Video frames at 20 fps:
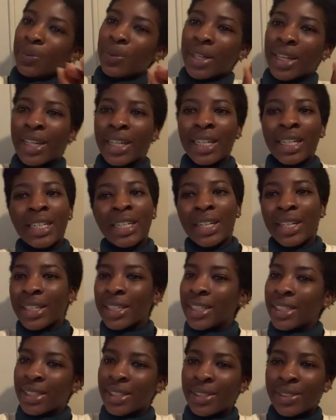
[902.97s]
we could
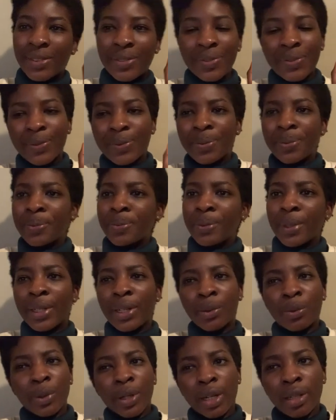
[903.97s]
we
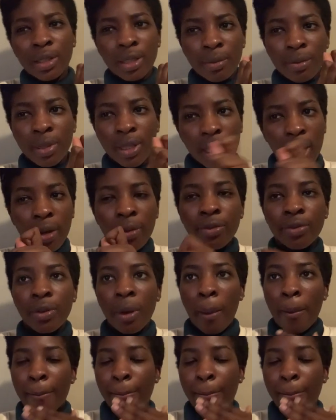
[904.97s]
could work on some stuff.